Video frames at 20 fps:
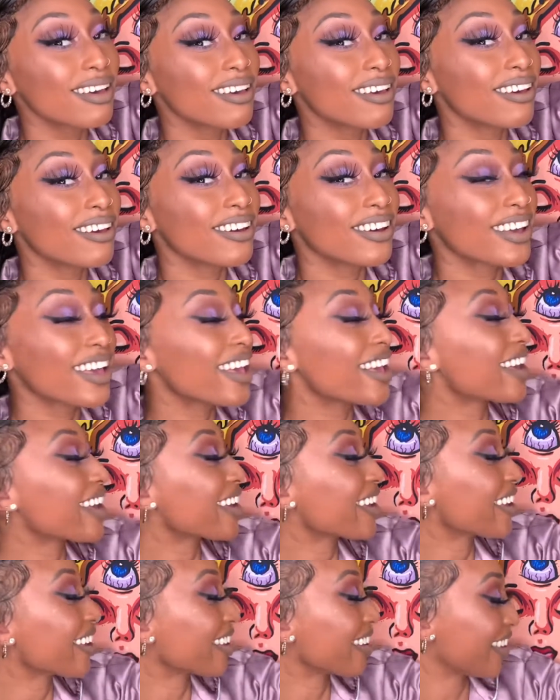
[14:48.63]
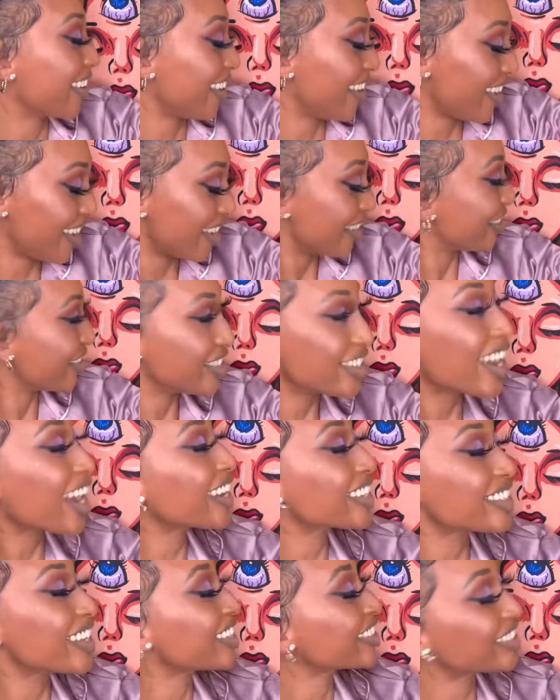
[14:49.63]
Okay, do you
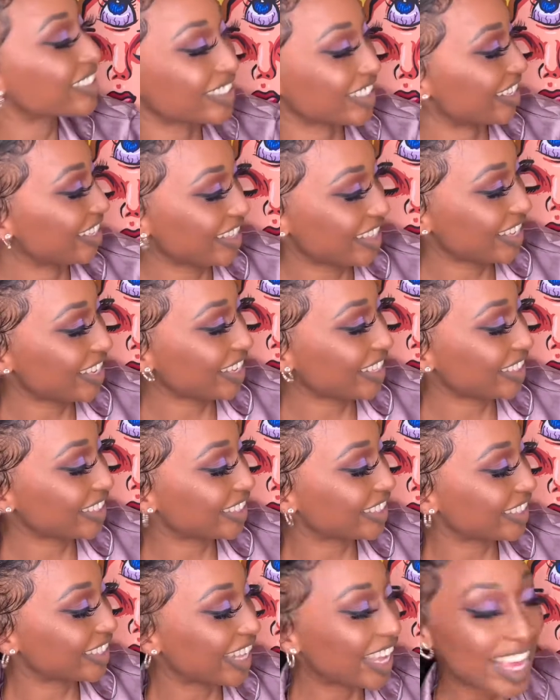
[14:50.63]
guys not see this?